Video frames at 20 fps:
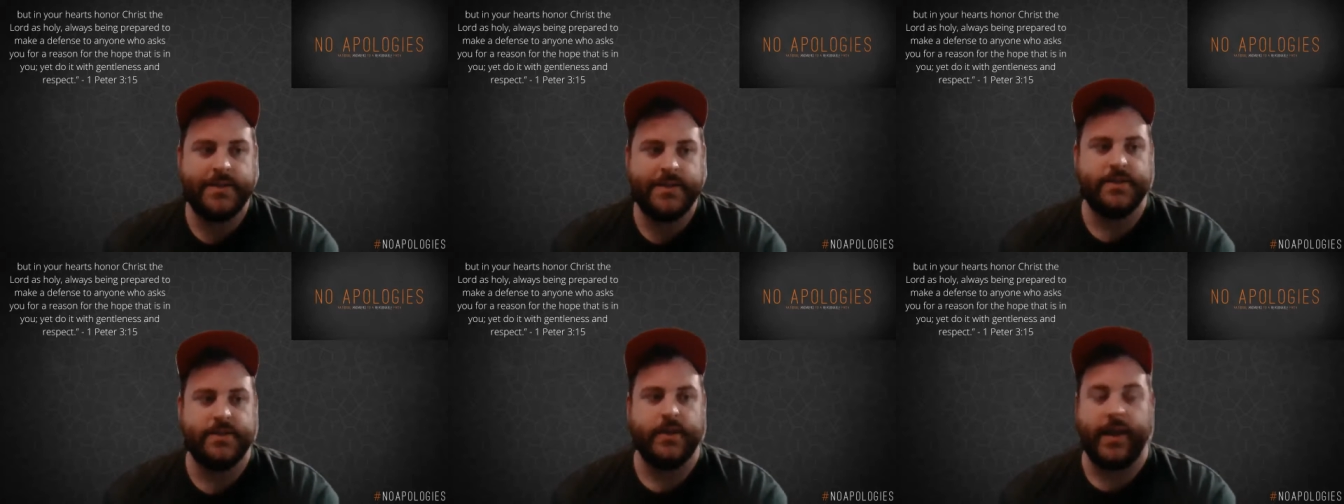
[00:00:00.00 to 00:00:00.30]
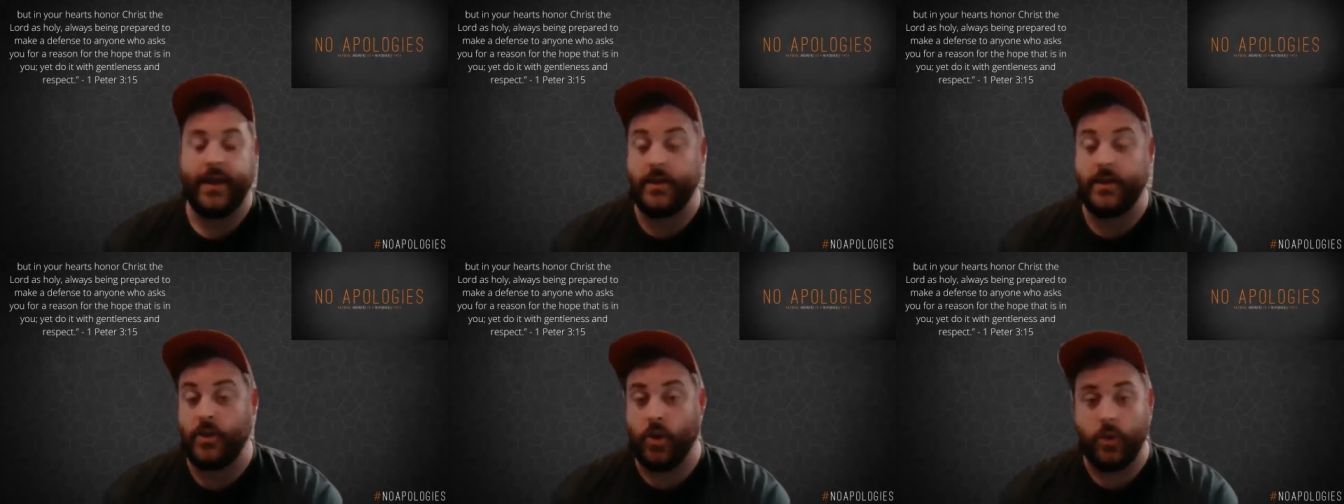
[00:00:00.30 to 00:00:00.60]
So,
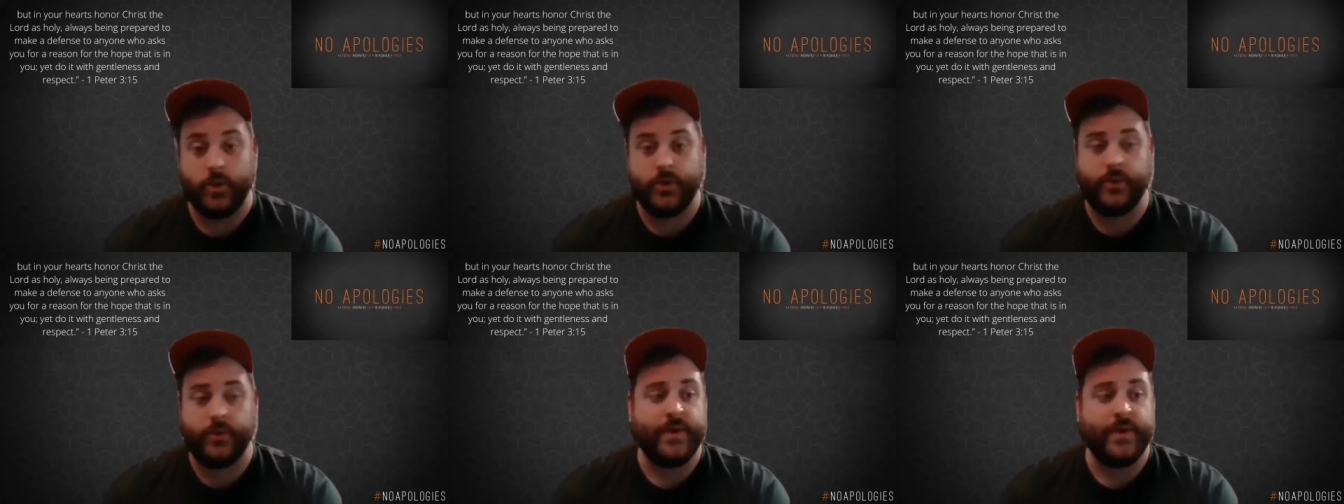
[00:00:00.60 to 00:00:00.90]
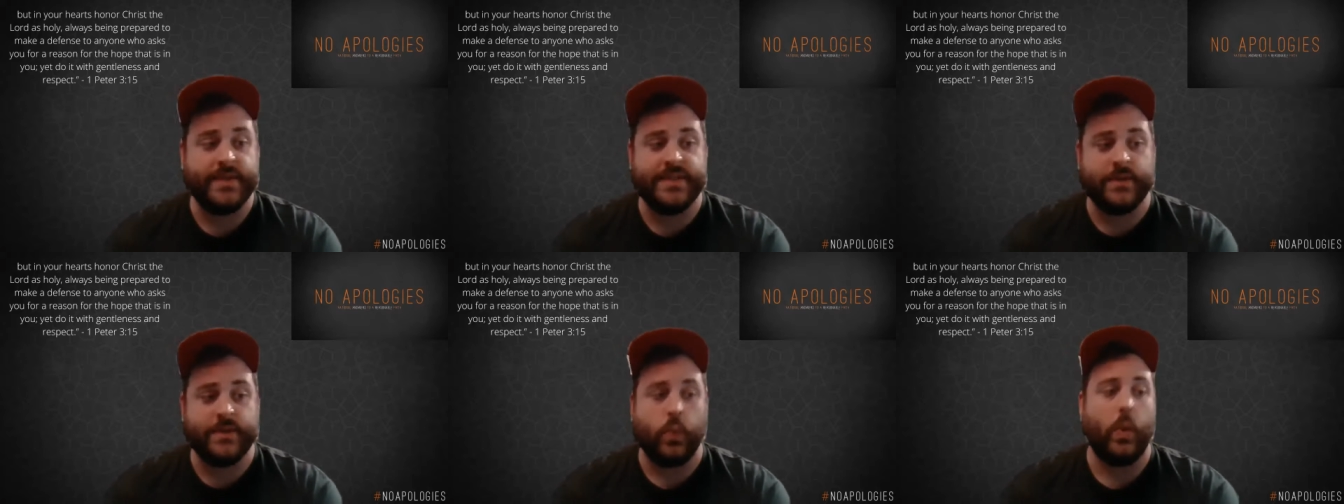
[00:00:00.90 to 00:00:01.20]
like, the only
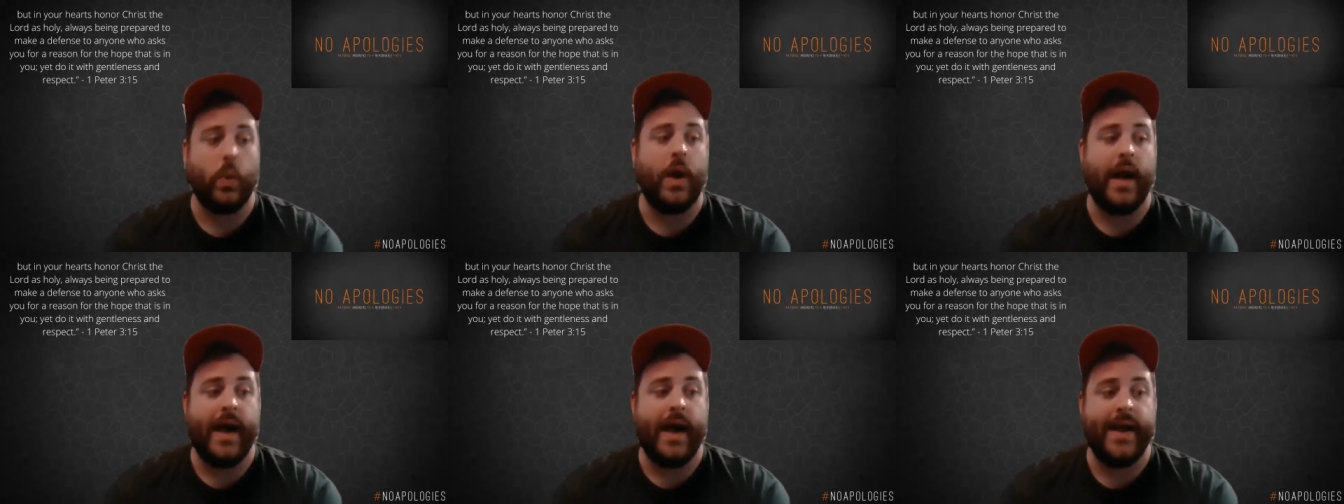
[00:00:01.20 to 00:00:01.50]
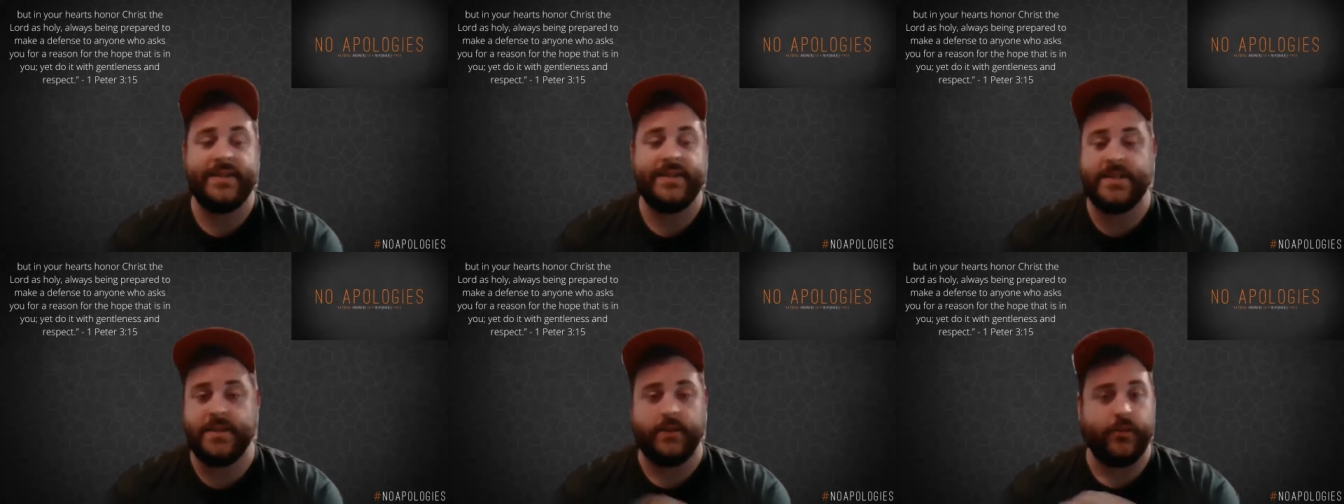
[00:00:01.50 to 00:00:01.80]
reason why
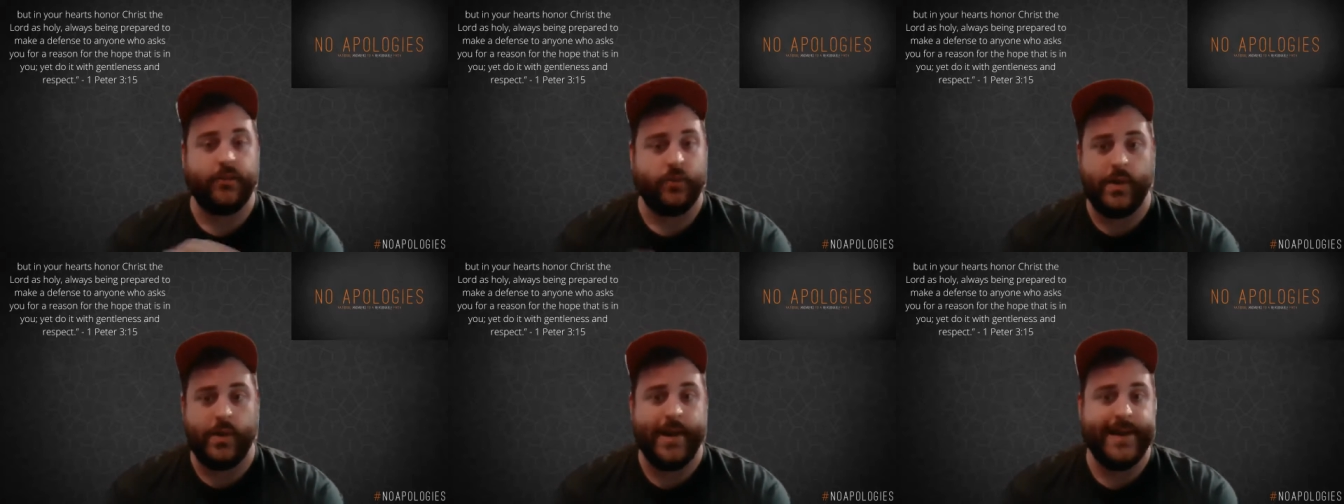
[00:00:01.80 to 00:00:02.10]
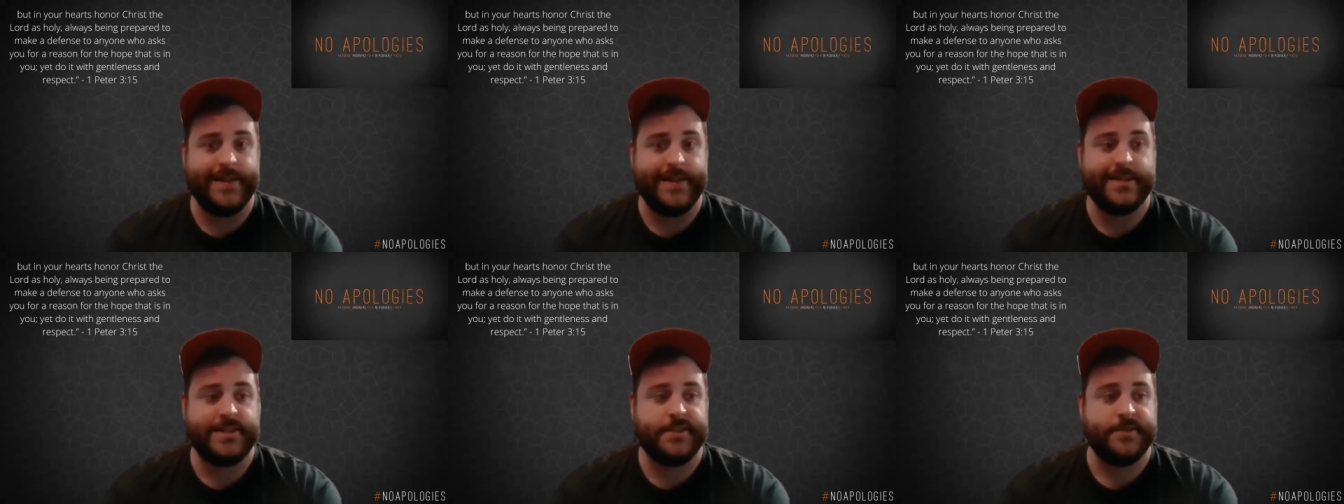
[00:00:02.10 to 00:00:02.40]
civil
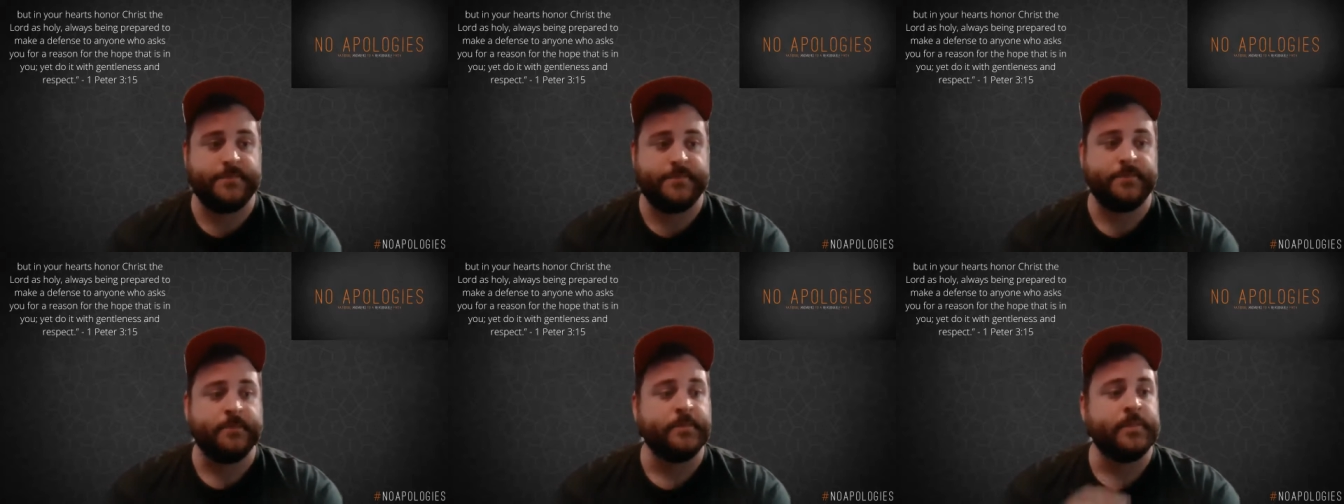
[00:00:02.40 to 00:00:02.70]
rights